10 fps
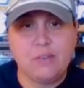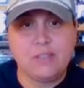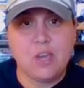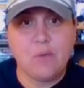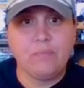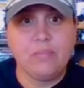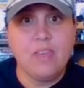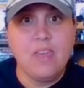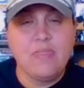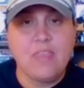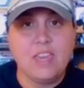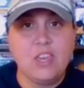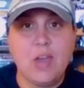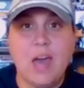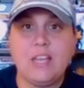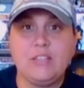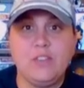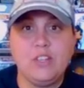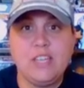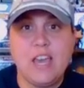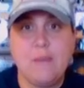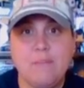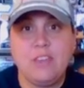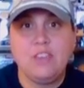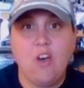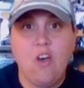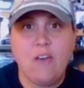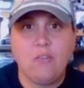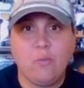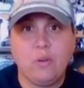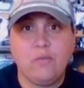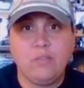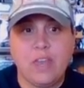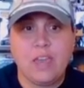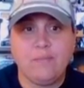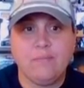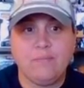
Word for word: So thank you guys for your time, and y'all have a wonderful day.